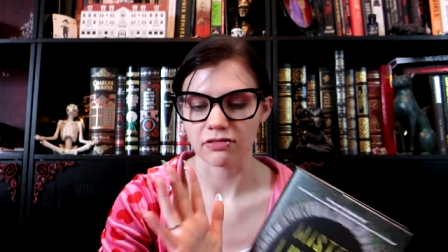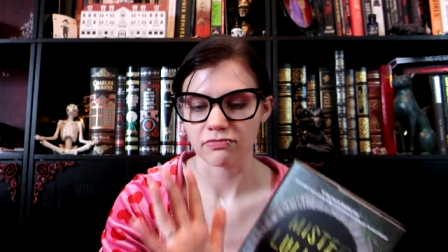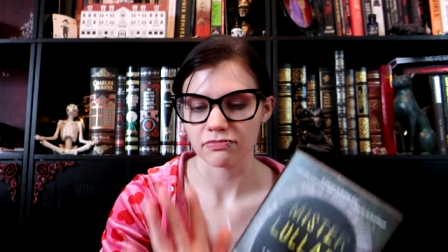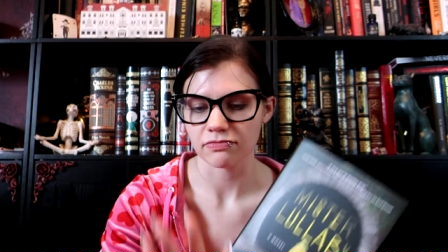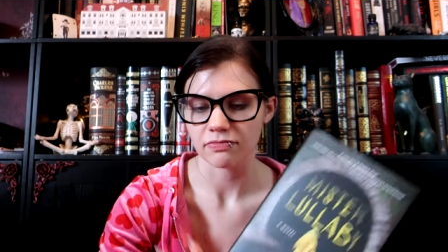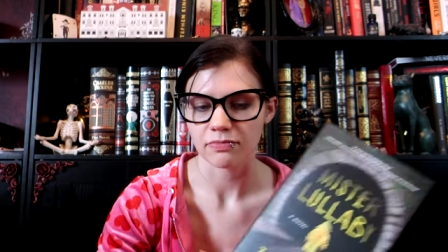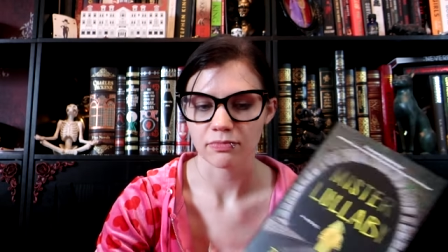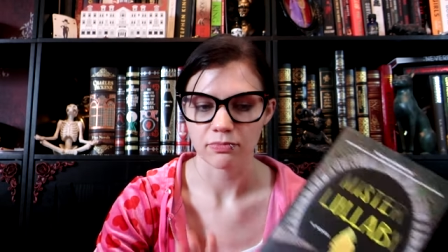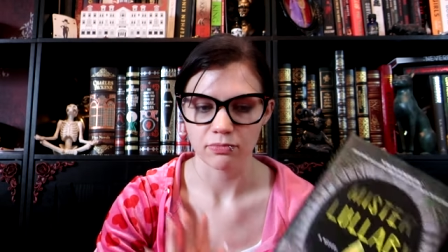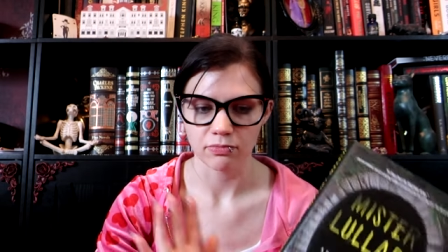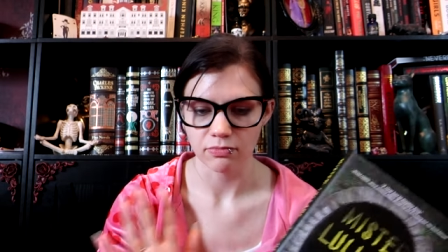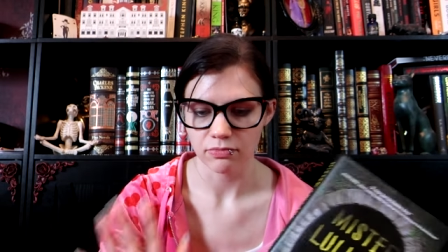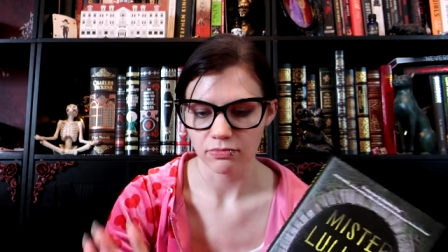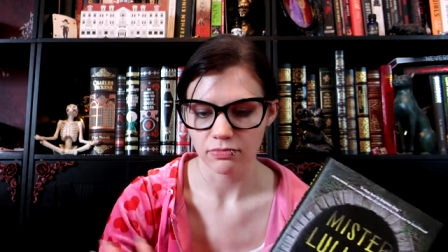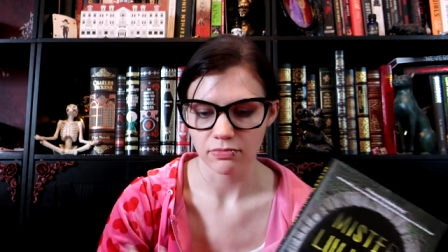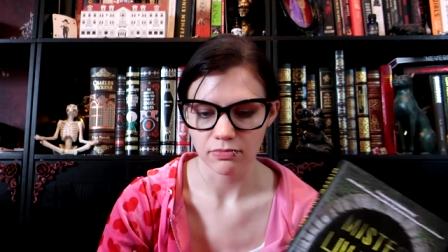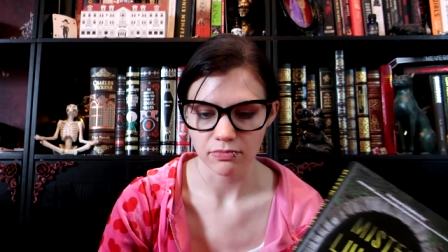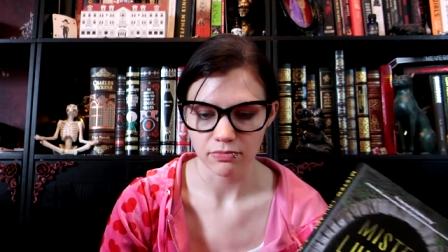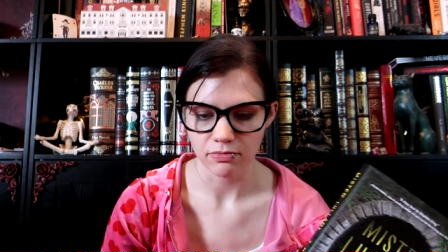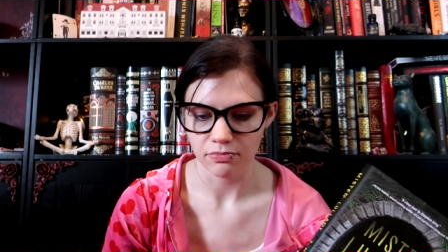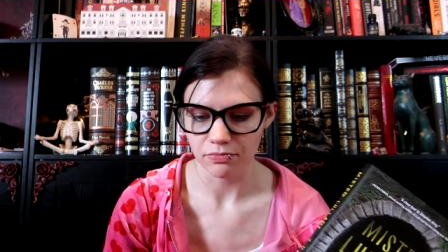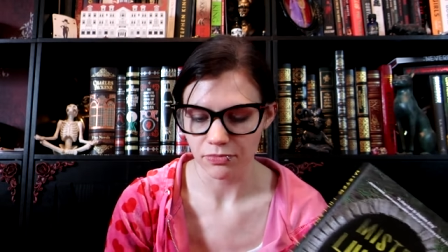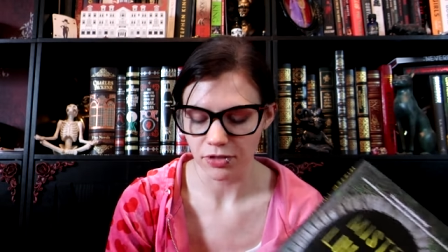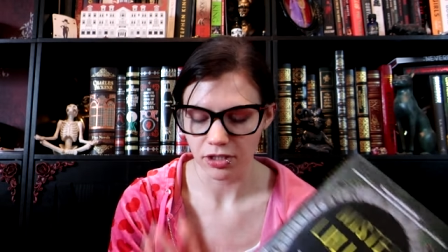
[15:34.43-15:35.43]
of
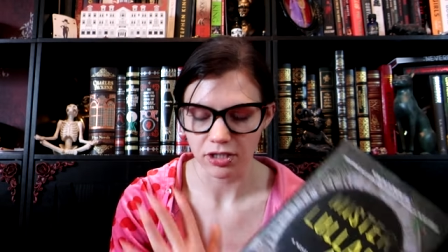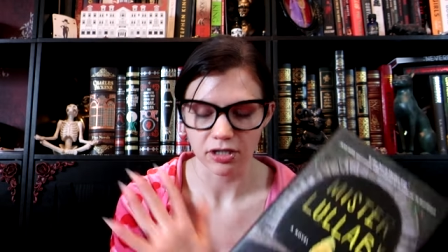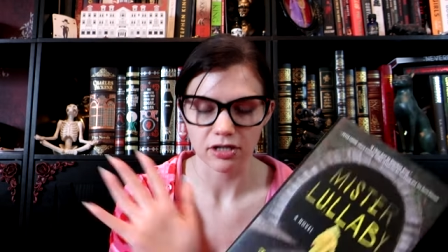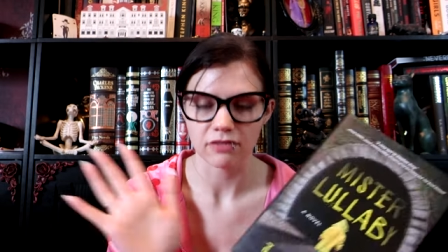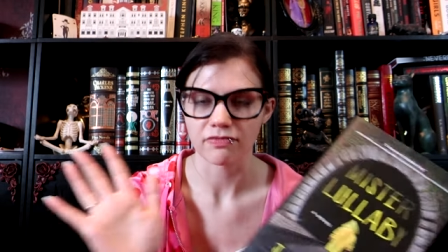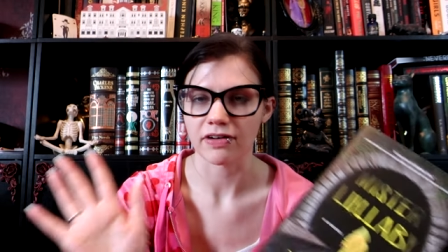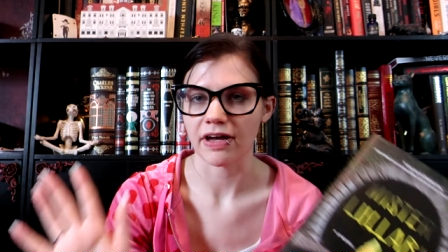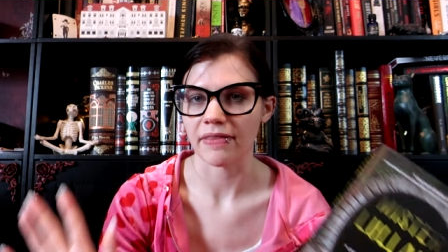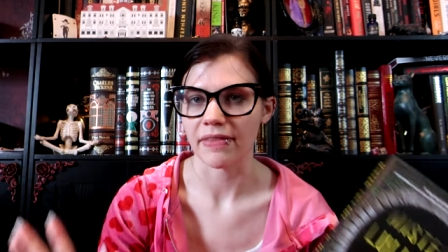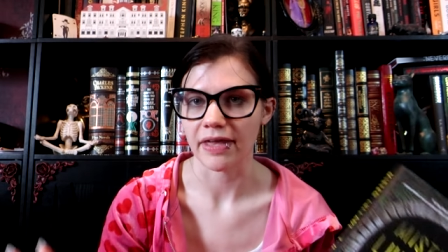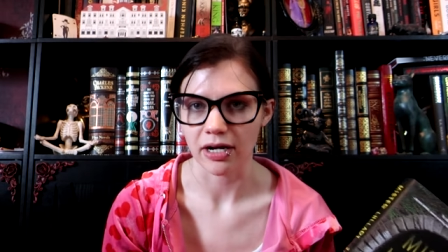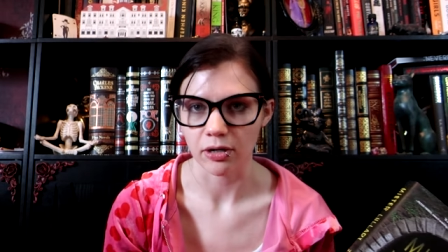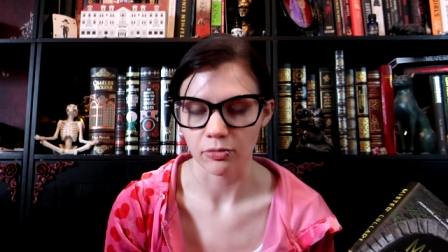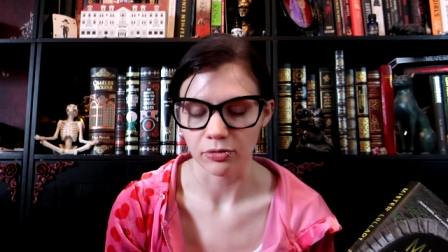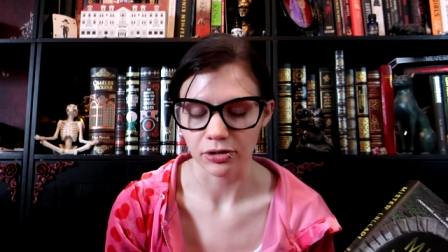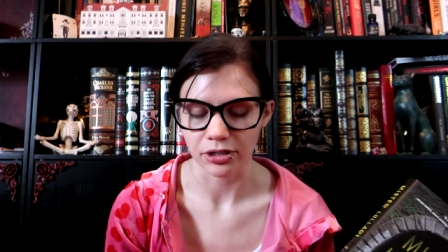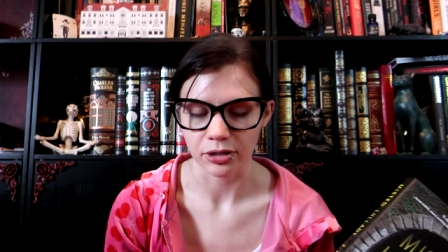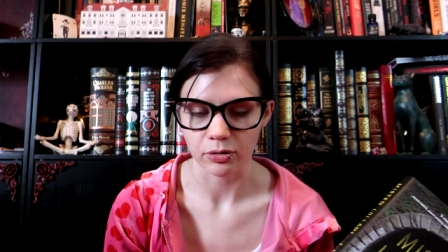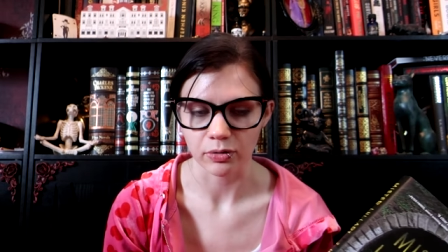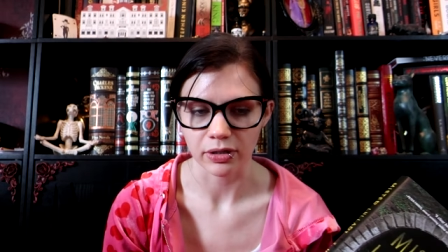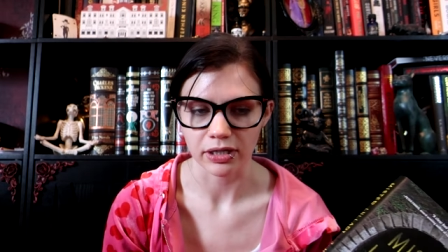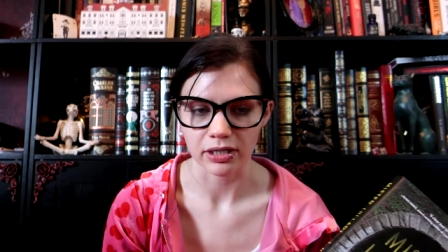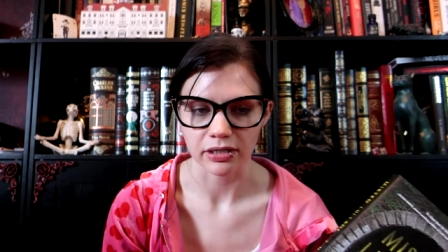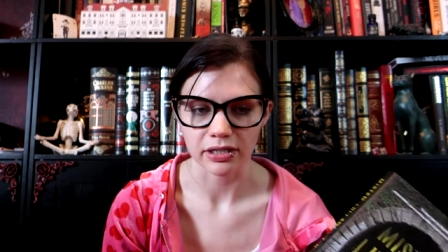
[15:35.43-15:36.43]
you're gonna find that out
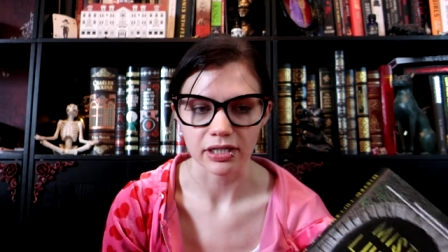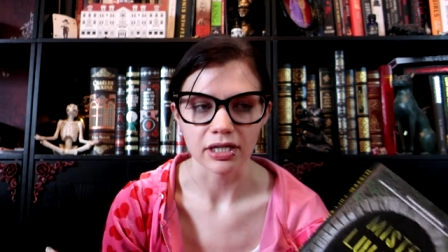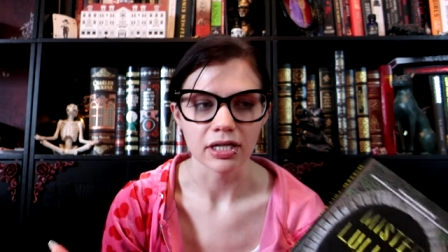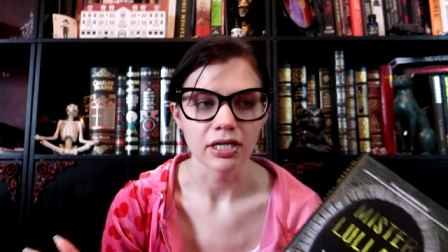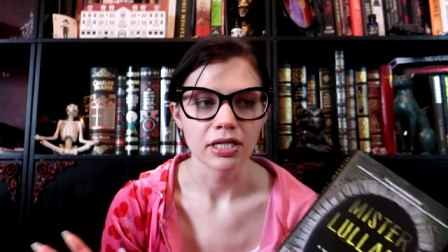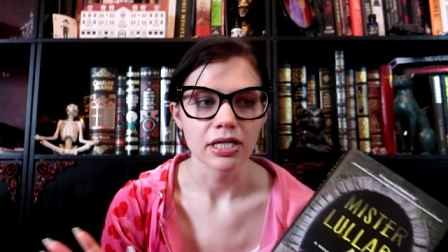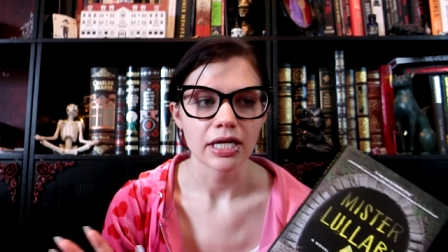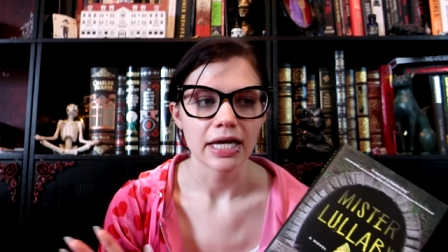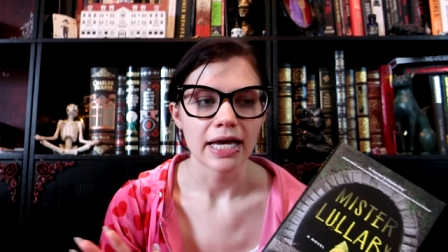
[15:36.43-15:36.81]
really quickly.